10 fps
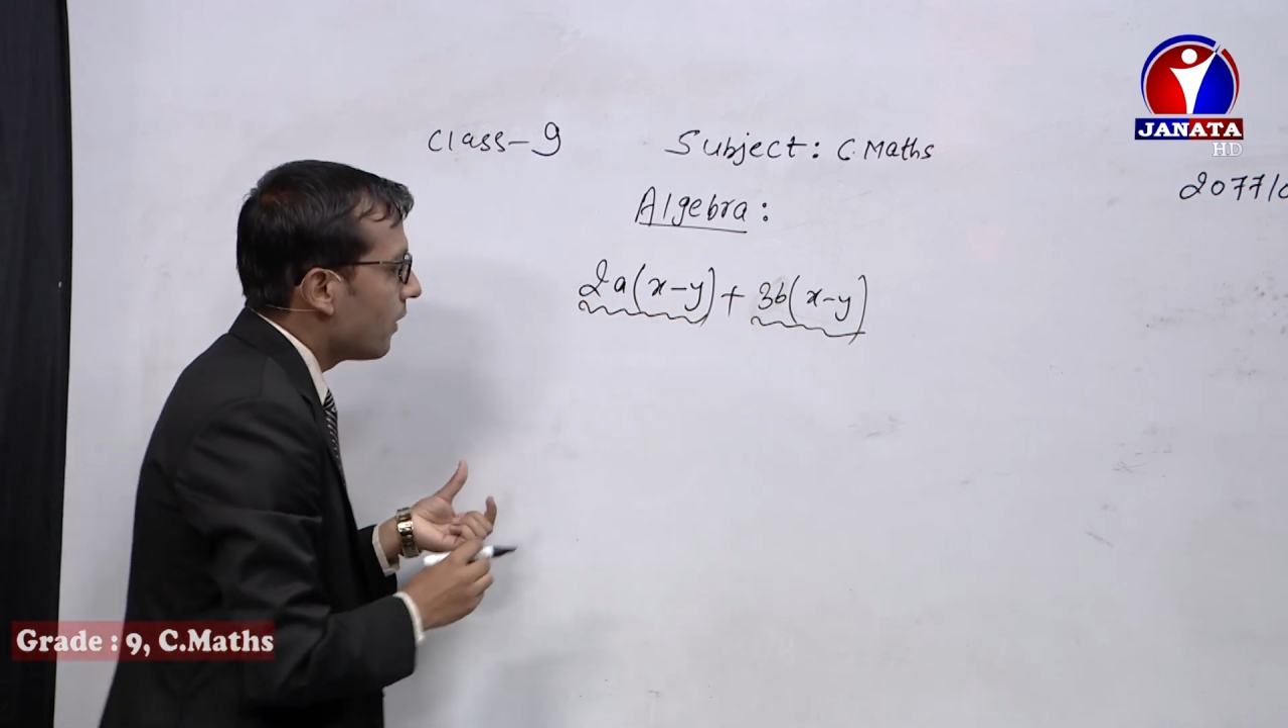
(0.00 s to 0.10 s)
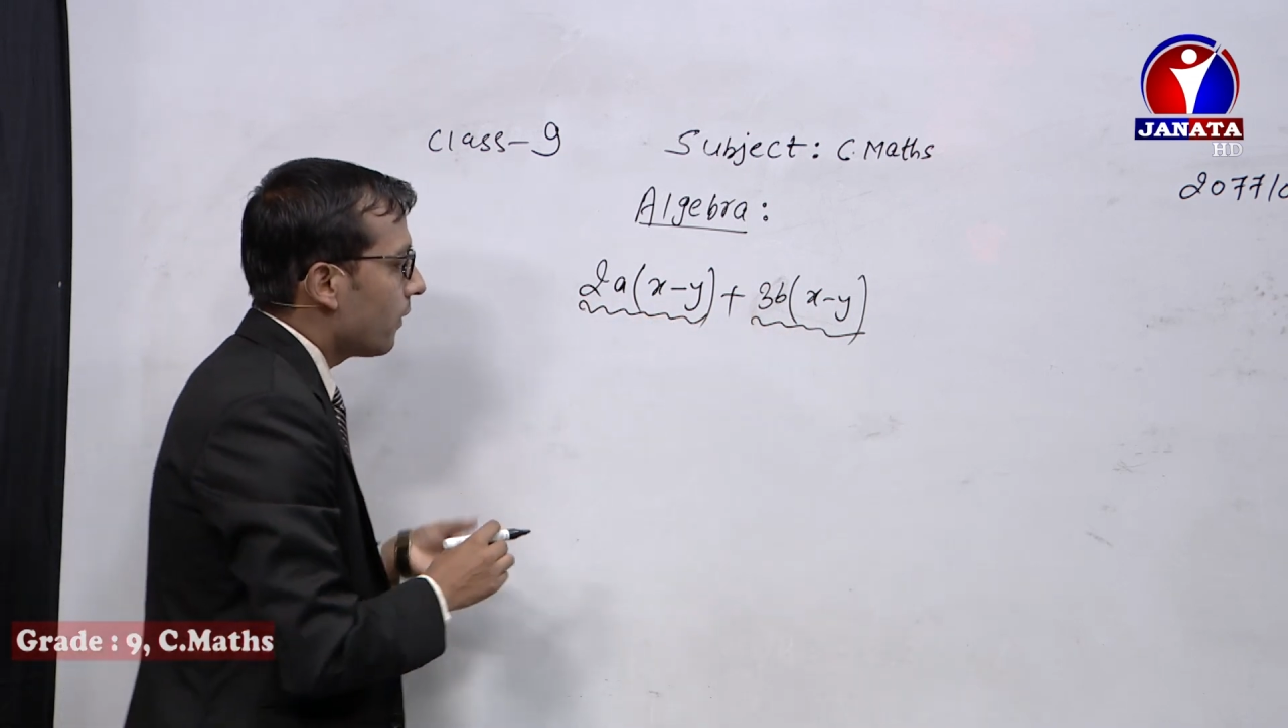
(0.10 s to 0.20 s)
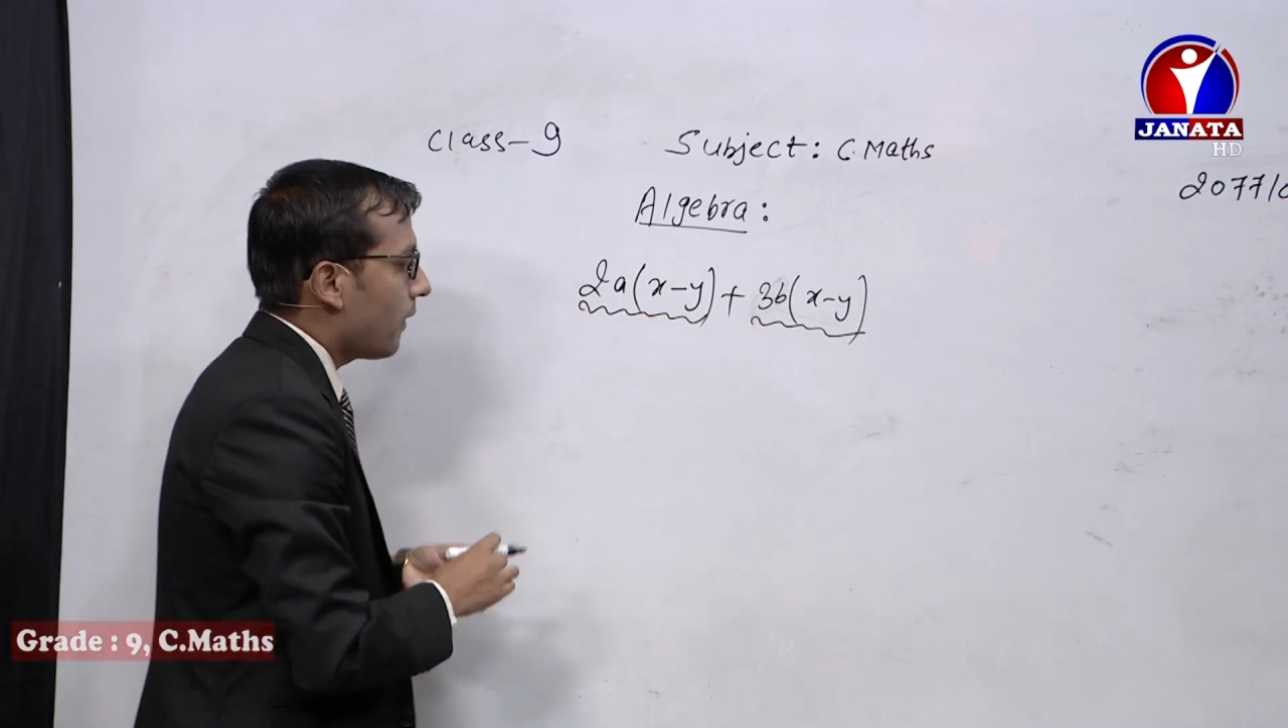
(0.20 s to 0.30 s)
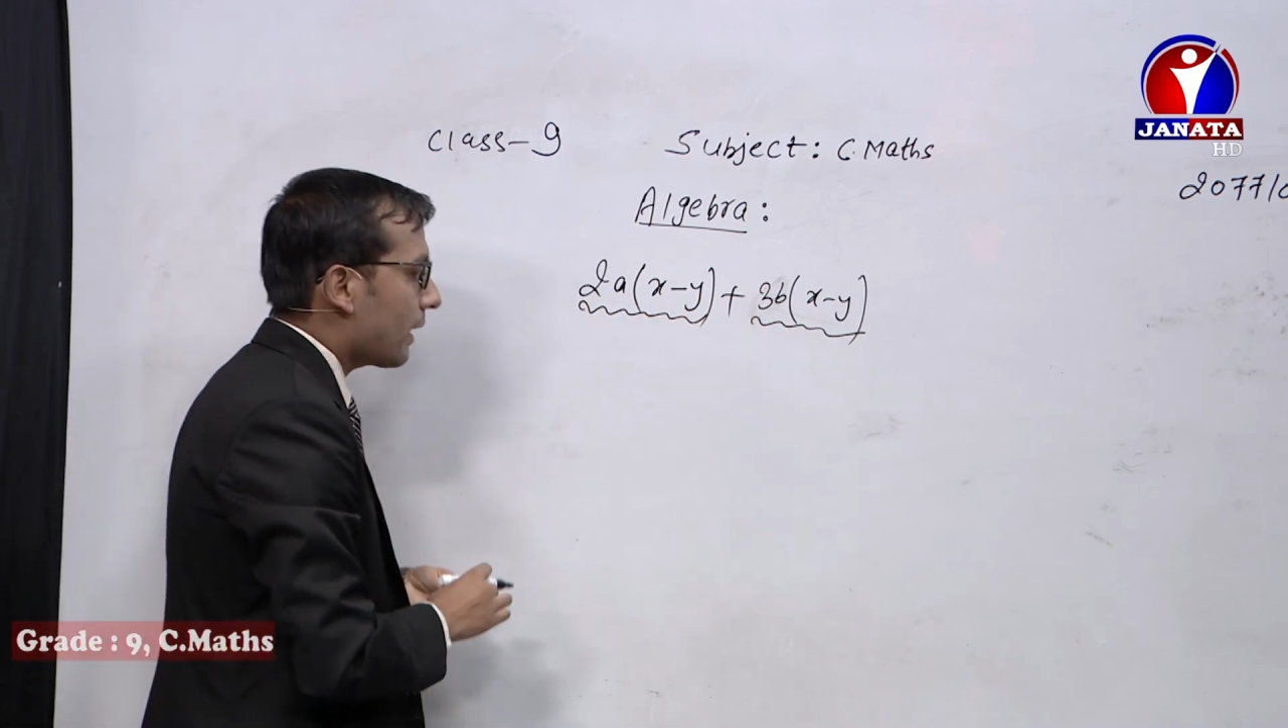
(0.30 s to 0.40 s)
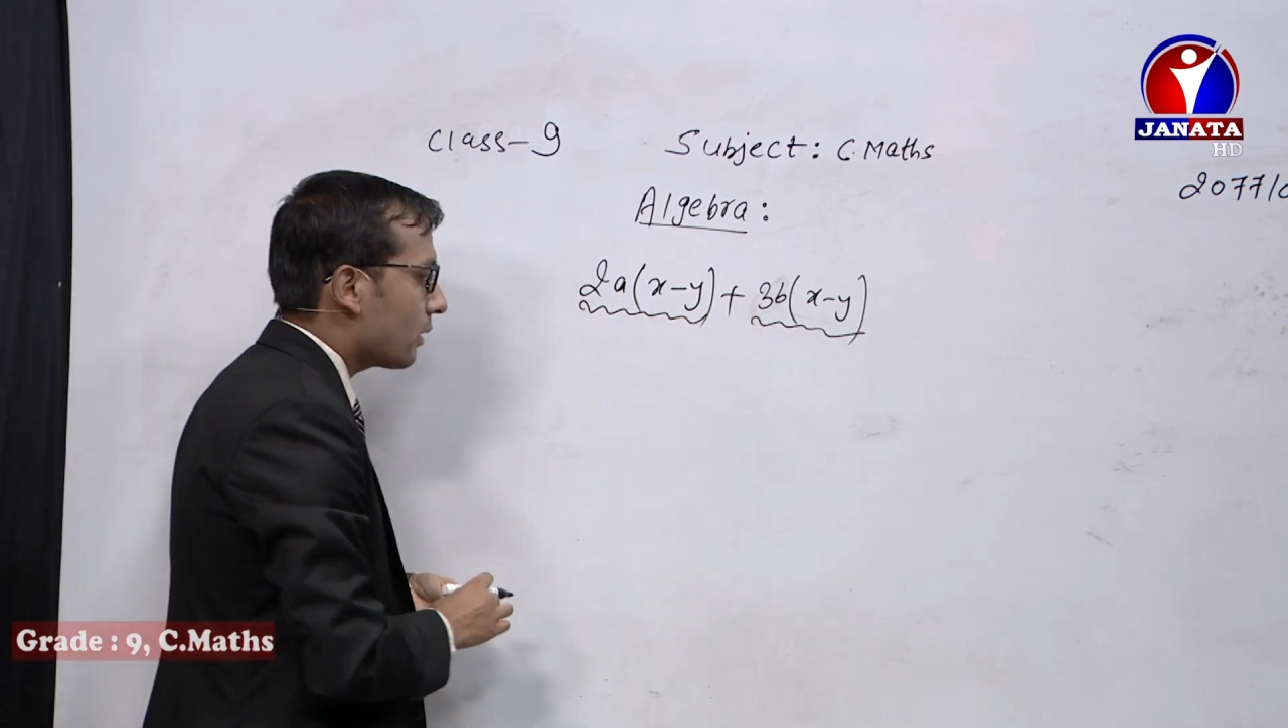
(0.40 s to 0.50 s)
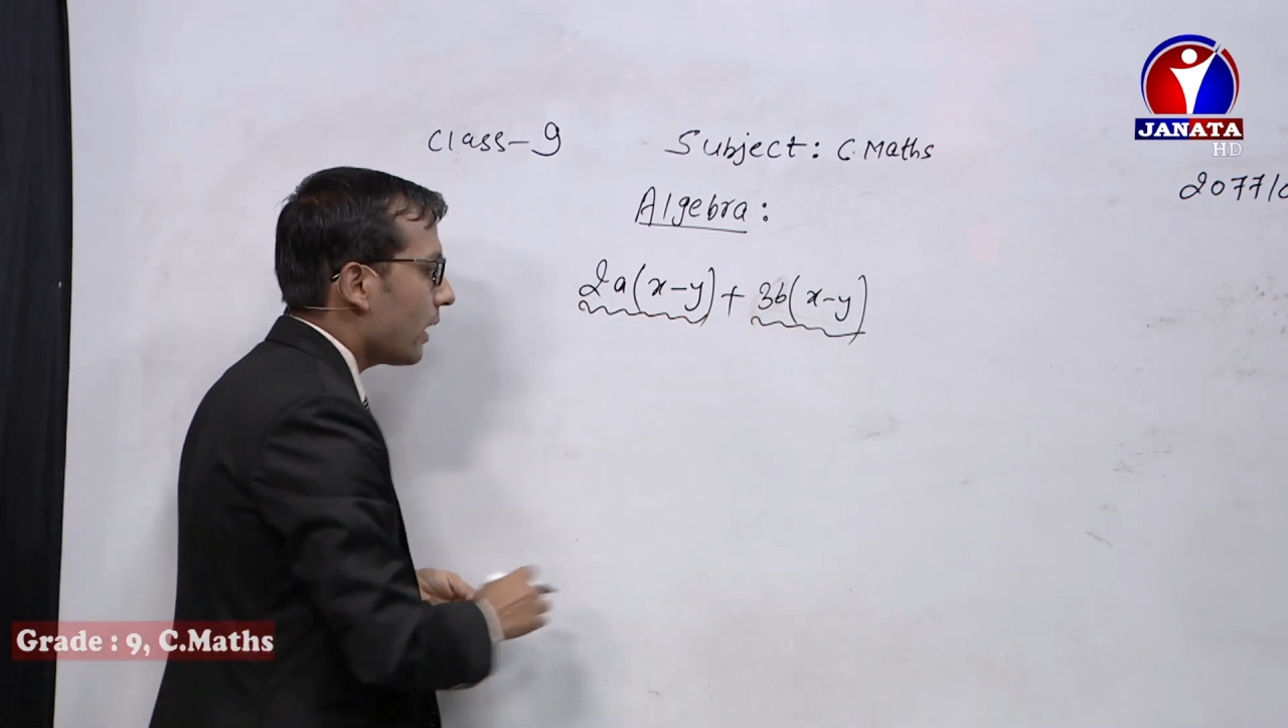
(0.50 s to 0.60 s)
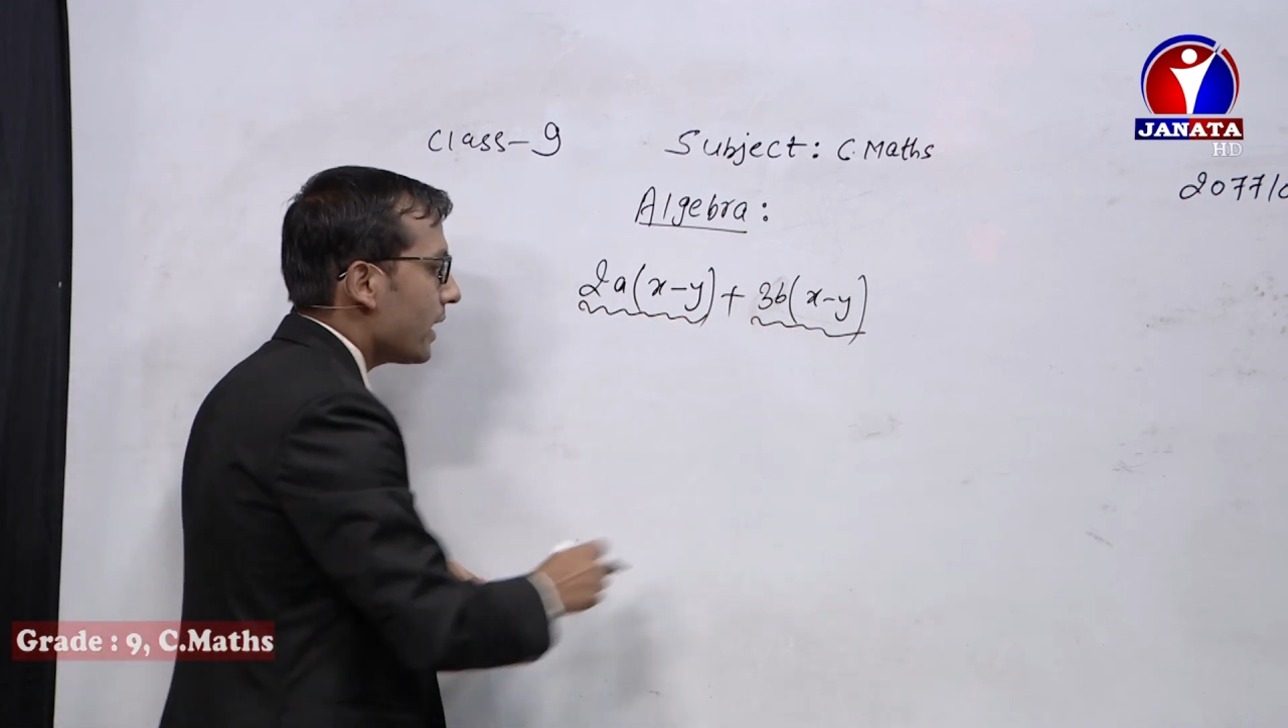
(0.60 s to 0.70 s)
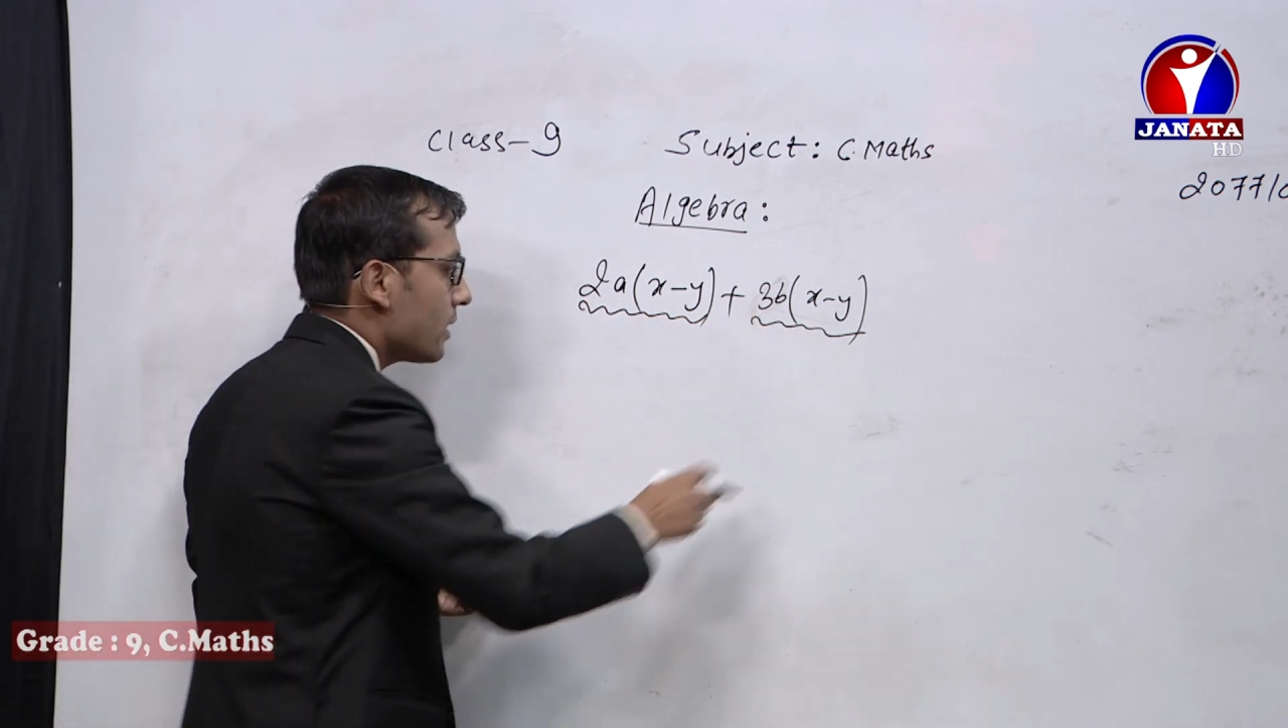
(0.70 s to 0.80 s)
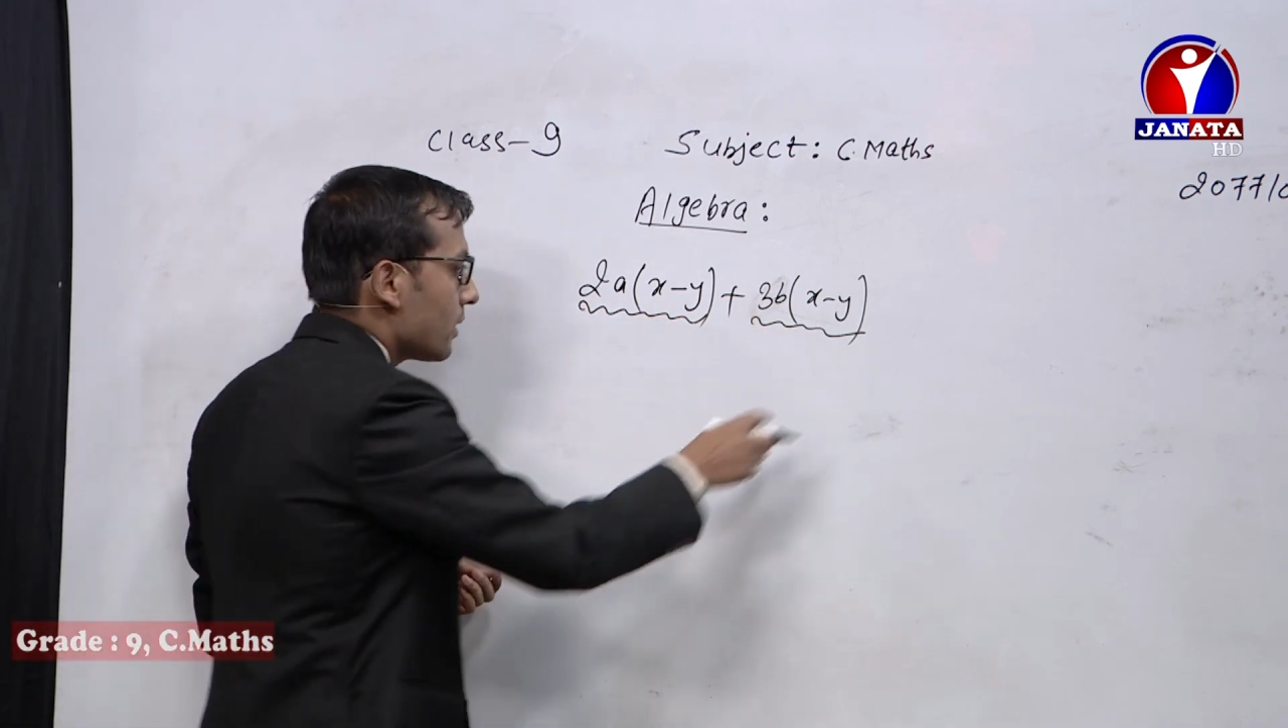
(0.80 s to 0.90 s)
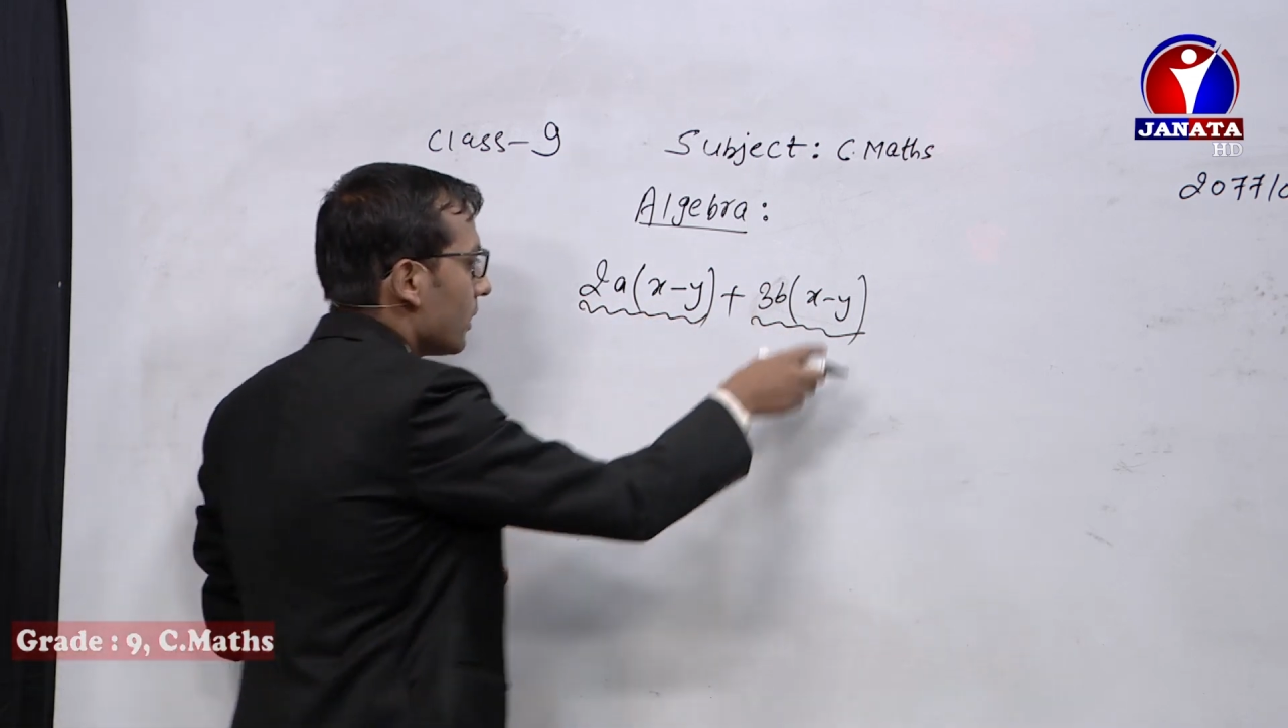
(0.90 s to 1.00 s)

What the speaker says: factorize